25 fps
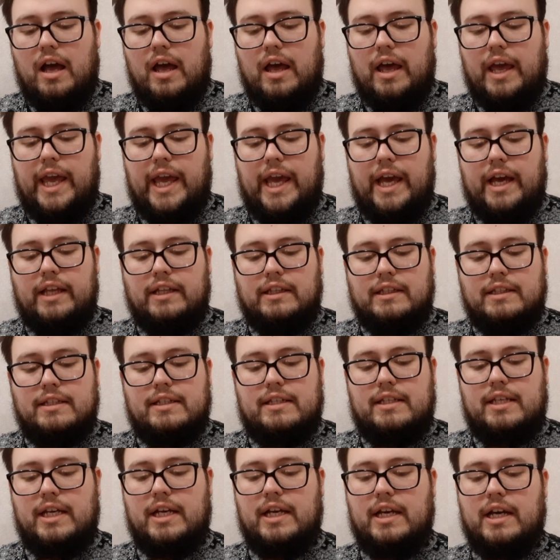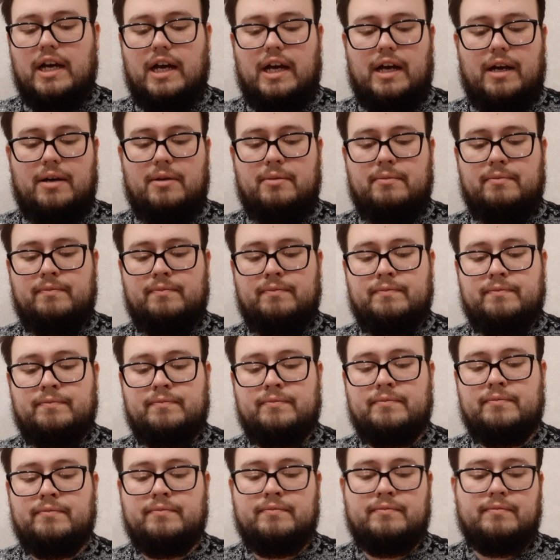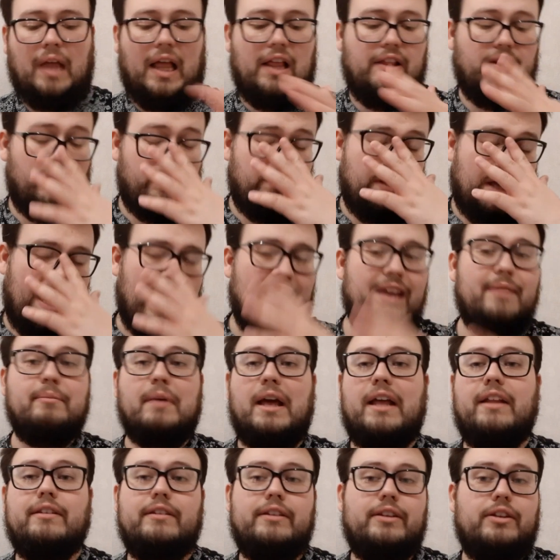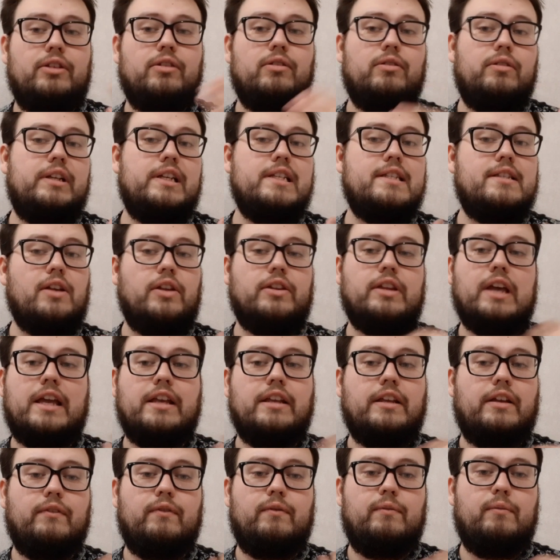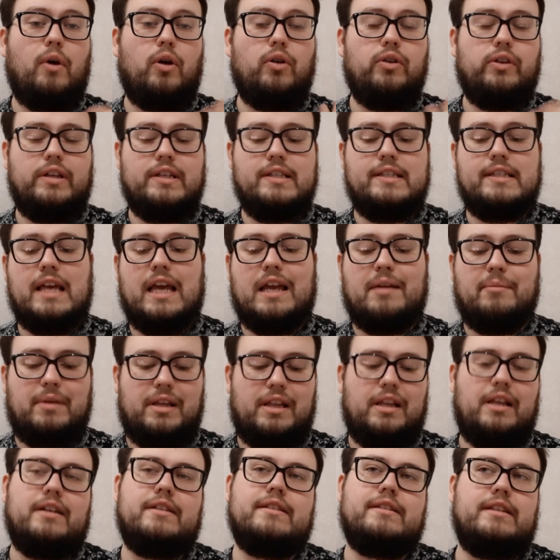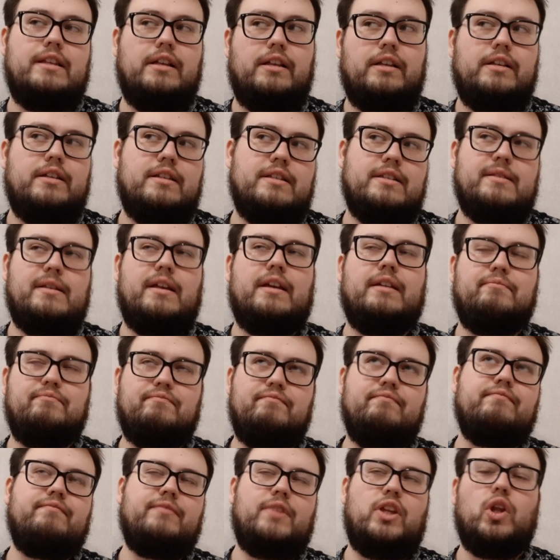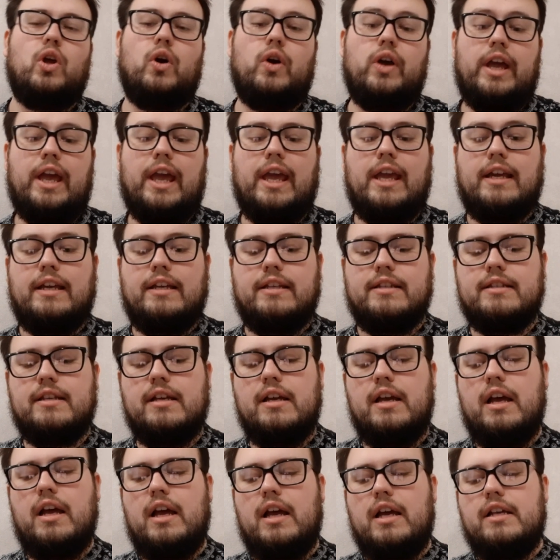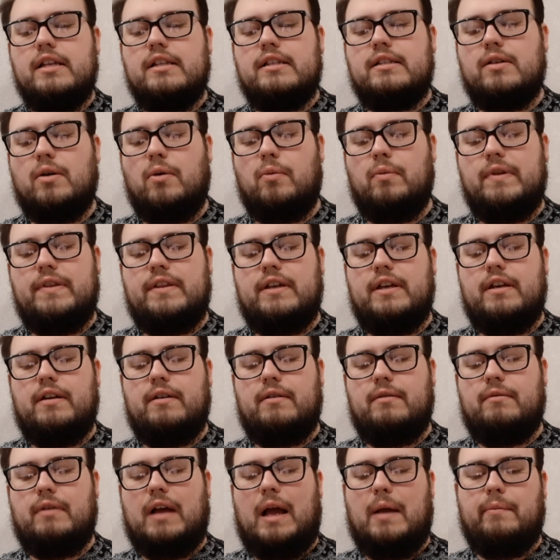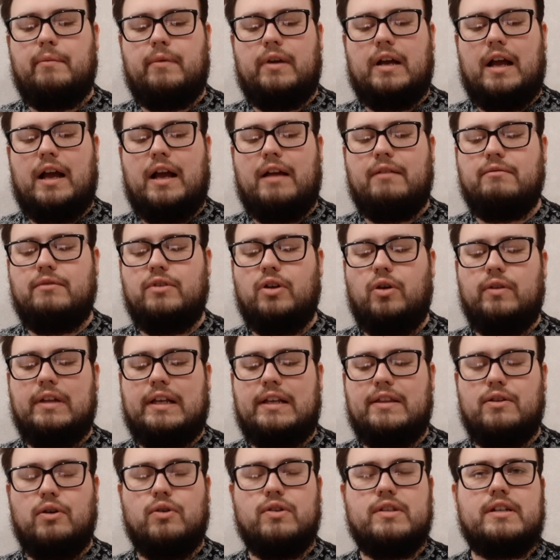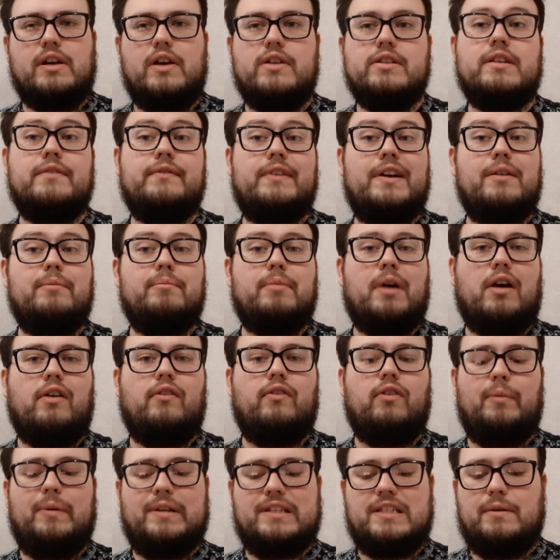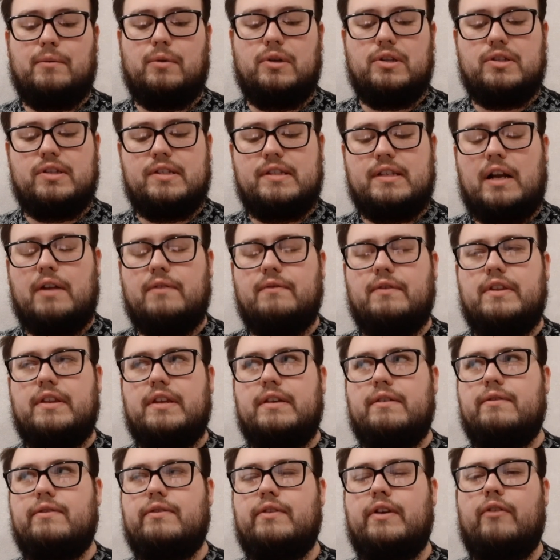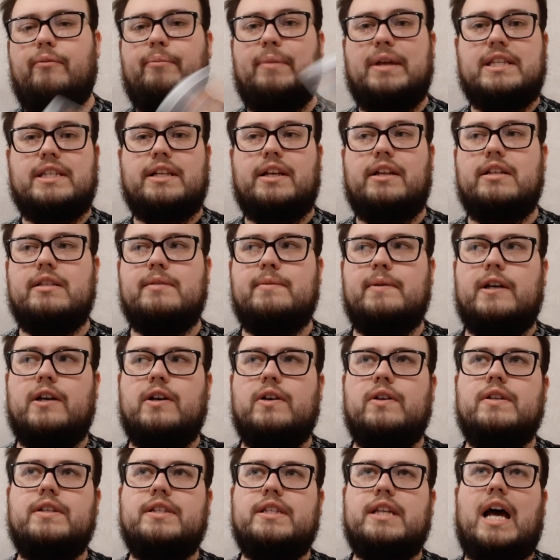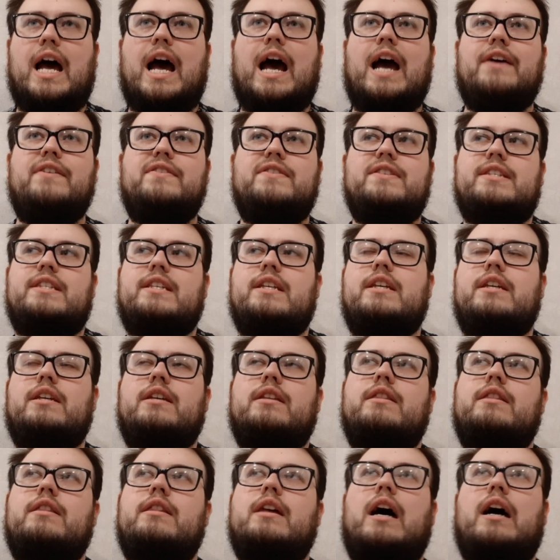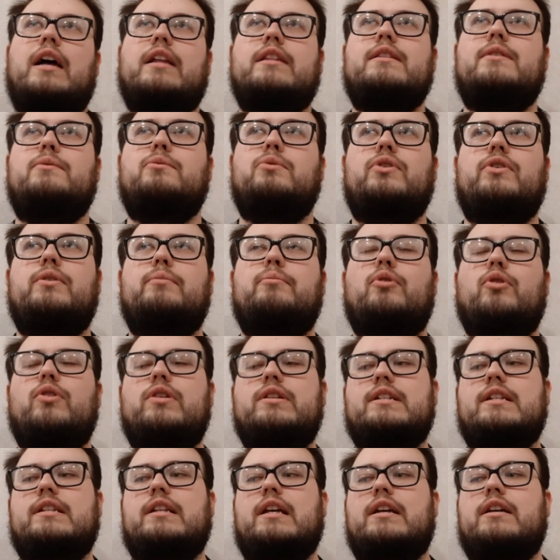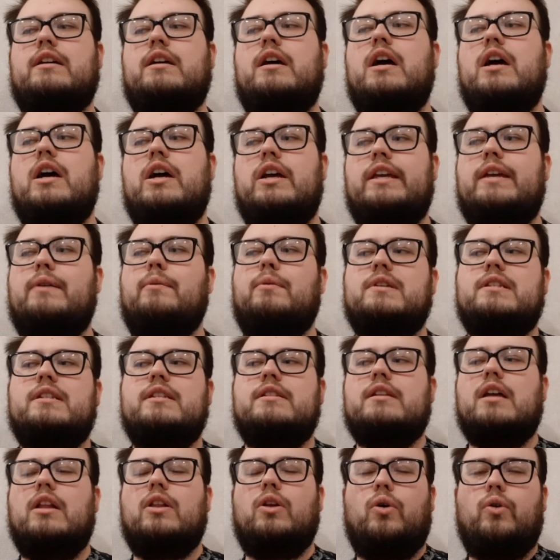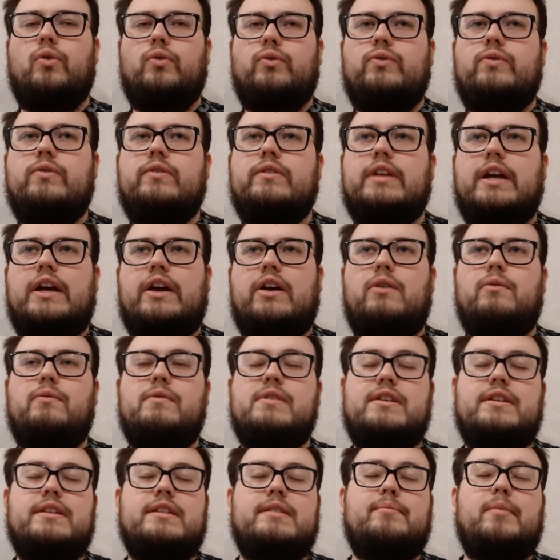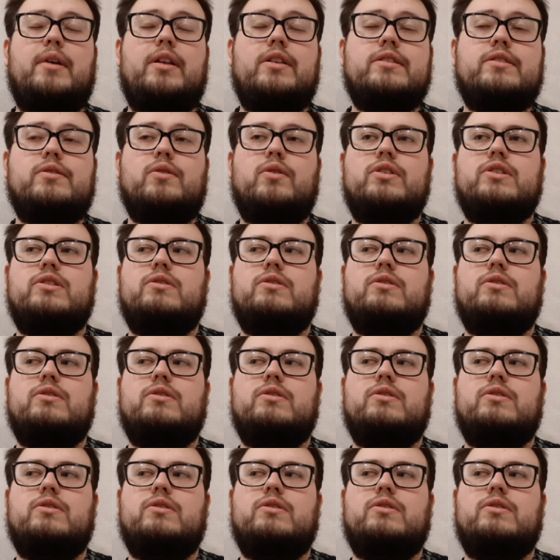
And although the Hangman, you know, he's not hanging on his neck, but like still he's like, you know, hanged. So with the, I know like those cards are very powerful, but I want to start with the Three of Pentacles, because I've seen that there were reports that like he wasn't alone there with his male escort.